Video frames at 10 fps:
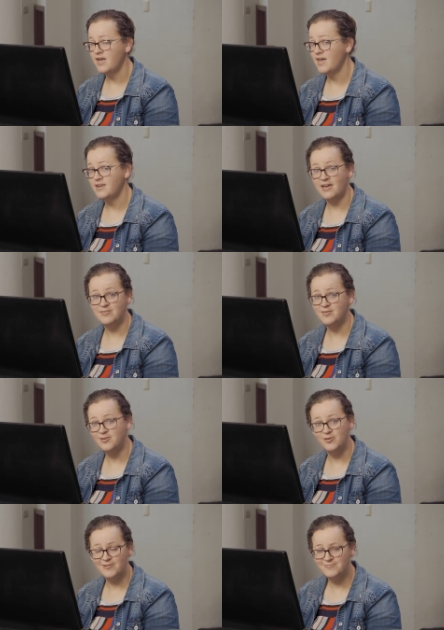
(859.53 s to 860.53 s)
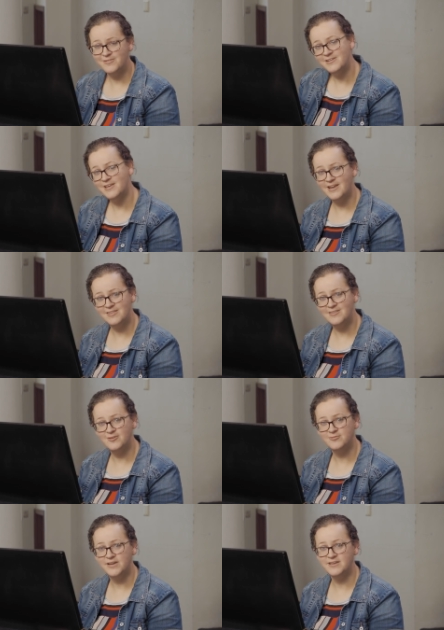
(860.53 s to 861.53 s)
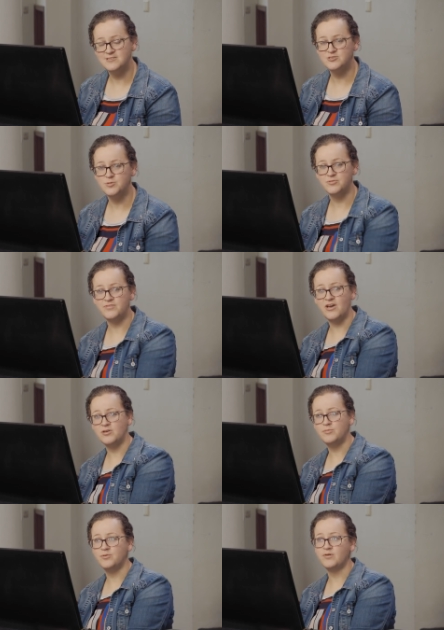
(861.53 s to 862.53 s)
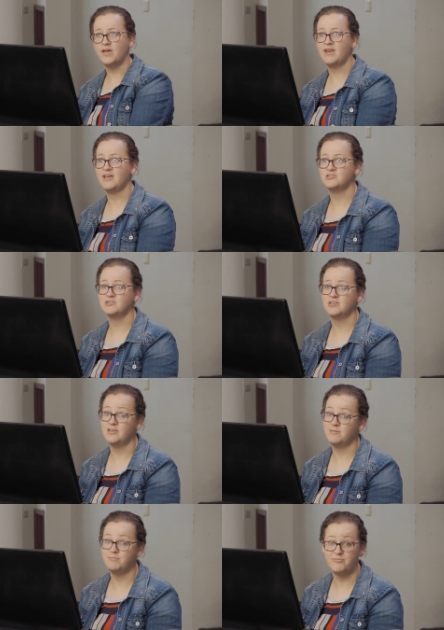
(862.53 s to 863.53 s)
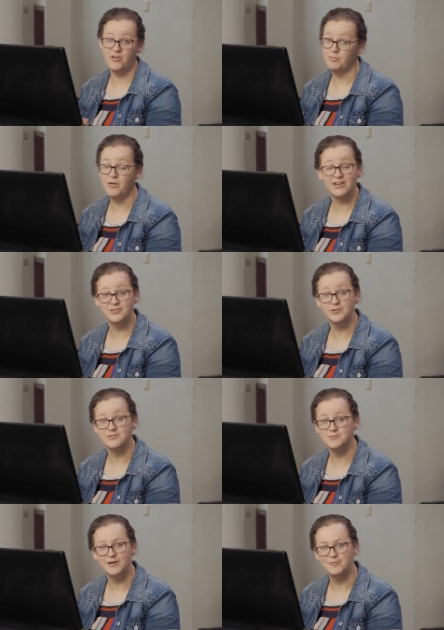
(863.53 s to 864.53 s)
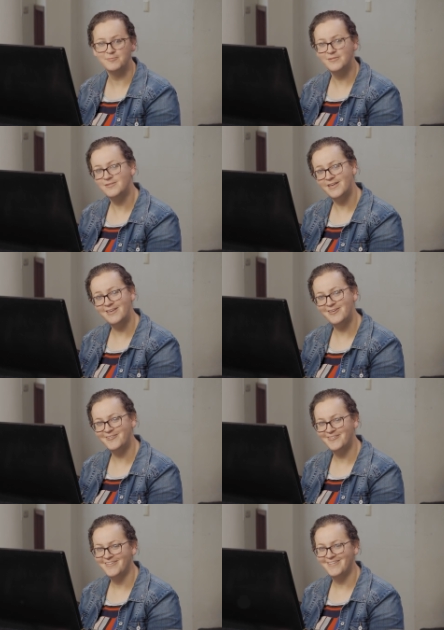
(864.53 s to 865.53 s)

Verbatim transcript: And I think you'll have fun and I think you'll find it super valuable and actually very practical as well. Thank you.